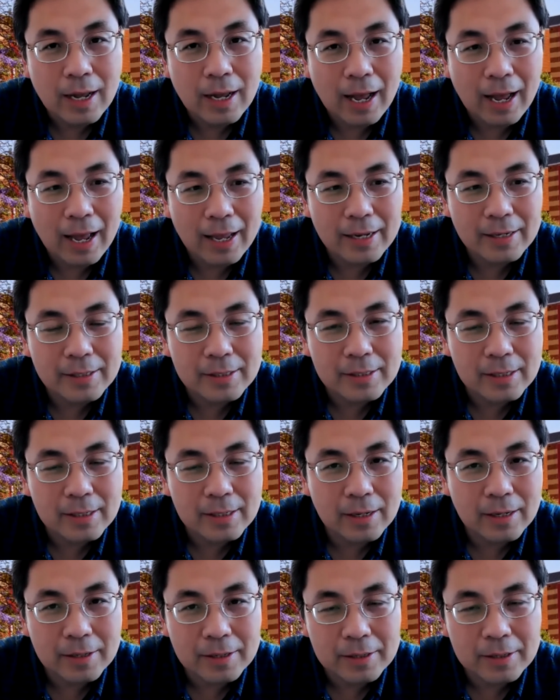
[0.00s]
and
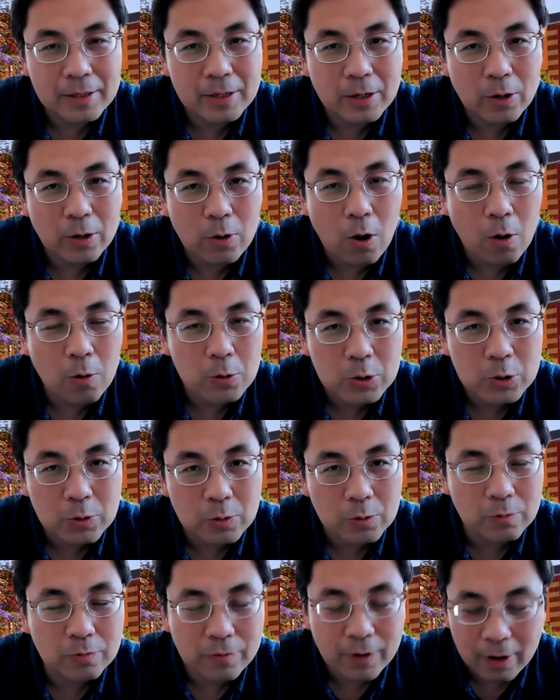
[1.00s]

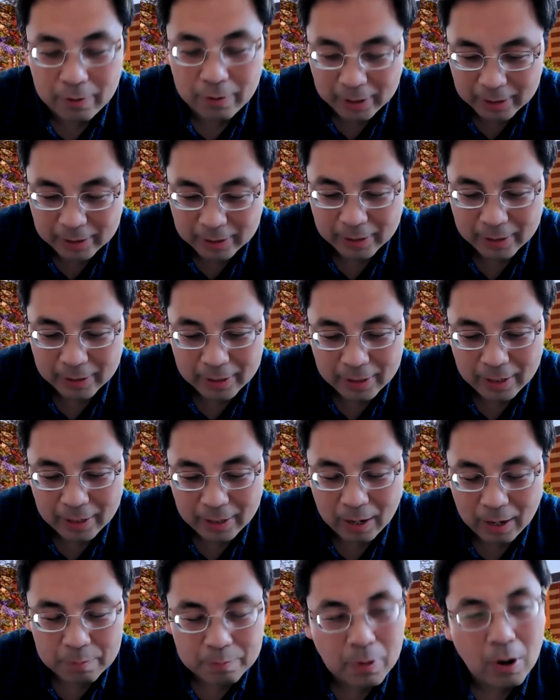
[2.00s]
also very
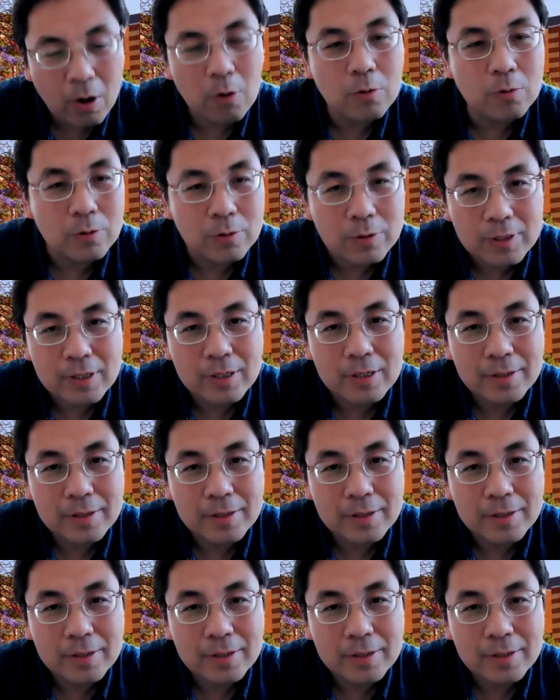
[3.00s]
bold,